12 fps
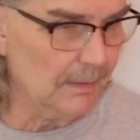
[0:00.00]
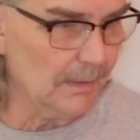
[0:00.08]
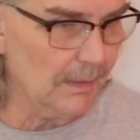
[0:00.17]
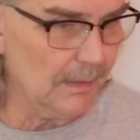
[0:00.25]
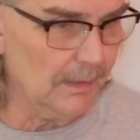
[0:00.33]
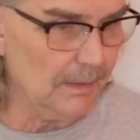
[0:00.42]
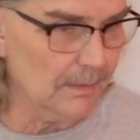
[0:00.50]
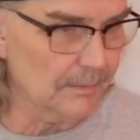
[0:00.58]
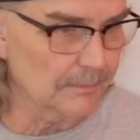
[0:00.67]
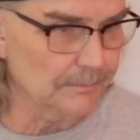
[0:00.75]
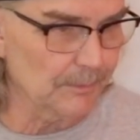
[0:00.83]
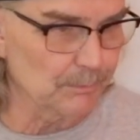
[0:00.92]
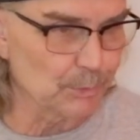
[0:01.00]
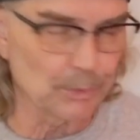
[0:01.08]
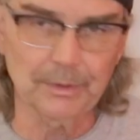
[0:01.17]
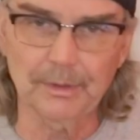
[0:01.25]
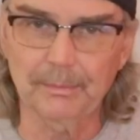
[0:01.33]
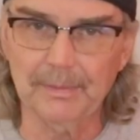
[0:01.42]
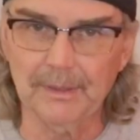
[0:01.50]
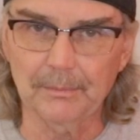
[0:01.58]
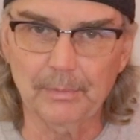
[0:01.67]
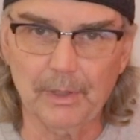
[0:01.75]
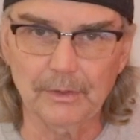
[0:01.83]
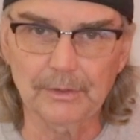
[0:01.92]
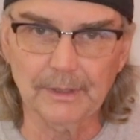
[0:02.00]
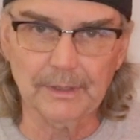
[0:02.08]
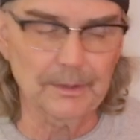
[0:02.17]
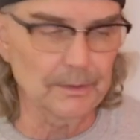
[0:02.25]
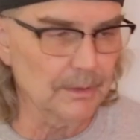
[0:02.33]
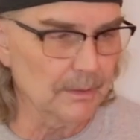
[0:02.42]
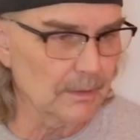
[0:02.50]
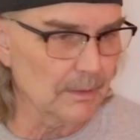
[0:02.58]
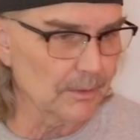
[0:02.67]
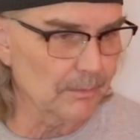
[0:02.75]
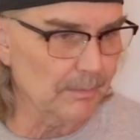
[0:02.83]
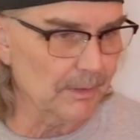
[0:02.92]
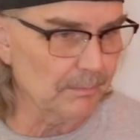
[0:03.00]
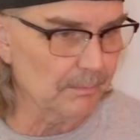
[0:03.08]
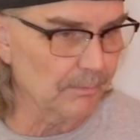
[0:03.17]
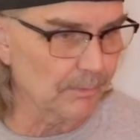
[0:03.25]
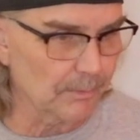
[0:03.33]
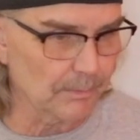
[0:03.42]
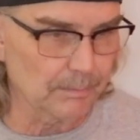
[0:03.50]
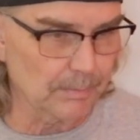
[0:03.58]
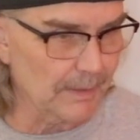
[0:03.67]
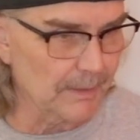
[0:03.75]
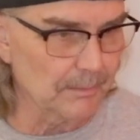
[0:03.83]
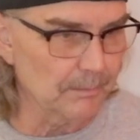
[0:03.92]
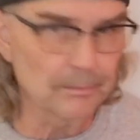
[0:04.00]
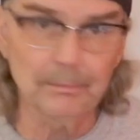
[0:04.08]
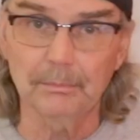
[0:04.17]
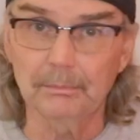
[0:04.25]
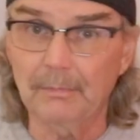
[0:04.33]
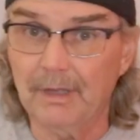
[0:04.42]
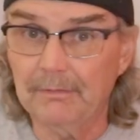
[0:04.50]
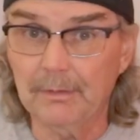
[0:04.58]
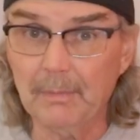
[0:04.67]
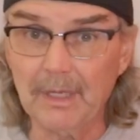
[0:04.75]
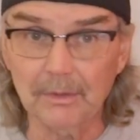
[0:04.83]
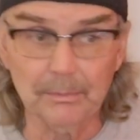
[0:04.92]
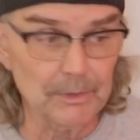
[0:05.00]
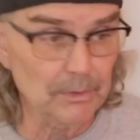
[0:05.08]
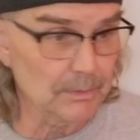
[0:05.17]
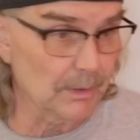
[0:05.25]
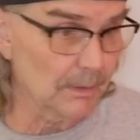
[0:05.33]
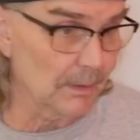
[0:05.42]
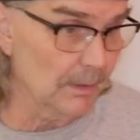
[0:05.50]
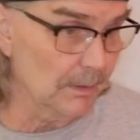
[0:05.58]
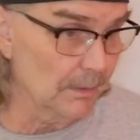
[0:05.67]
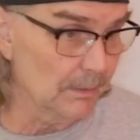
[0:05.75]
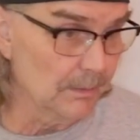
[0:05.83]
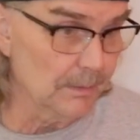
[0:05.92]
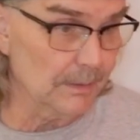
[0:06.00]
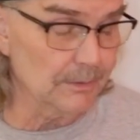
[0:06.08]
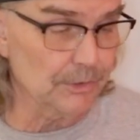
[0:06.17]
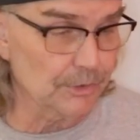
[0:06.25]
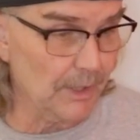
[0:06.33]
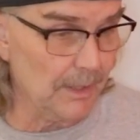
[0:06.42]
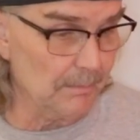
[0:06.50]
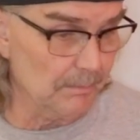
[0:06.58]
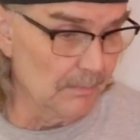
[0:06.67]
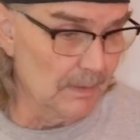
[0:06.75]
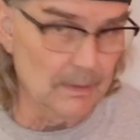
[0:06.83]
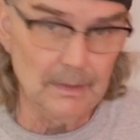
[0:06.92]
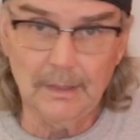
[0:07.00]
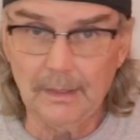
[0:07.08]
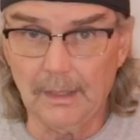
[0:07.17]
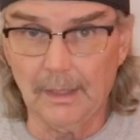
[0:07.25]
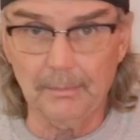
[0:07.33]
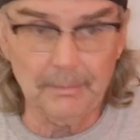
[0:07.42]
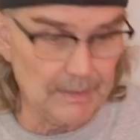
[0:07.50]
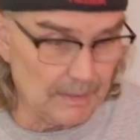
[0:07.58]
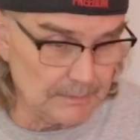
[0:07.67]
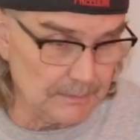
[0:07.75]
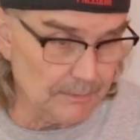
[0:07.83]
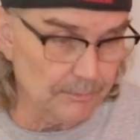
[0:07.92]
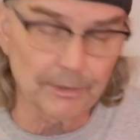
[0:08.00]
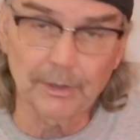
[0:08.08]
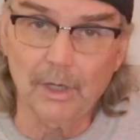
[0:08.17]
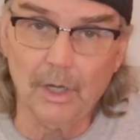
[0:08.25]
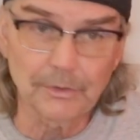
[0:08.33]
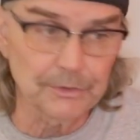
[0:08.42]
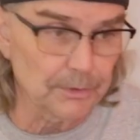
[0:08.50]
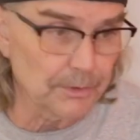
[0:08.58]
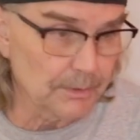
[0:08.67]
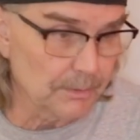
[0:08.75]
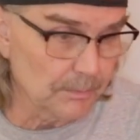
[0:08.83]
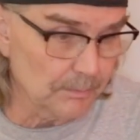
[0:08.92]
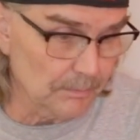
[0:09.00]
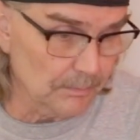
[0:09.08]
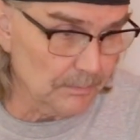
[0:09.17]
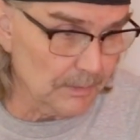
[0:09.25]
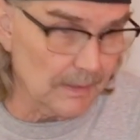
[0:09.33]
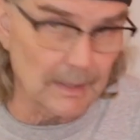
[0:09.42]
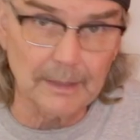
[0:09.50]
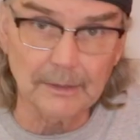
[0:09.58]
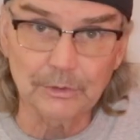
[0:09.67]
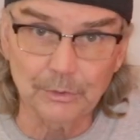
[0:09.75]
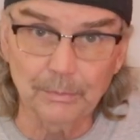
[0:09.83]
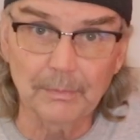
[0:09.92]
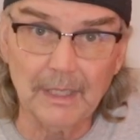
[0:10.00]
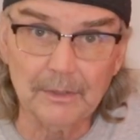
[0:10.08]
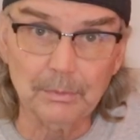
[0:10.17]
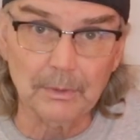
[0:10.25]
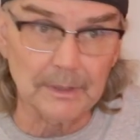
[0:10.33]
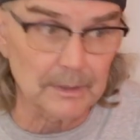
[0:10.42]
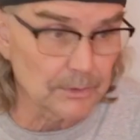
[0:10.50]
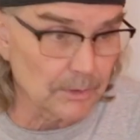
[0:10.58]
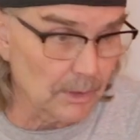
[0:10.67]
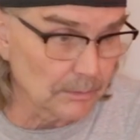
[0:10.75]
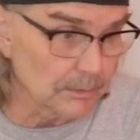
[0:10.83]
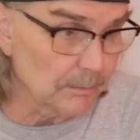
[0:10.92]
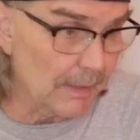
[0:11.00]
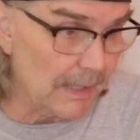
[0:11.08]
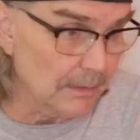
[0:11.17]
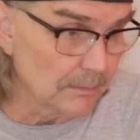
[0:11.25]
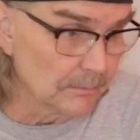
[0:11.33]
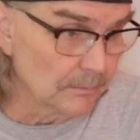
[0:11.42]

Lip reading: I'm sure they're being persecuted a little bit for playing heavy metal music, and it's a shame. But that's different cultures, and I assume that's what this song's about.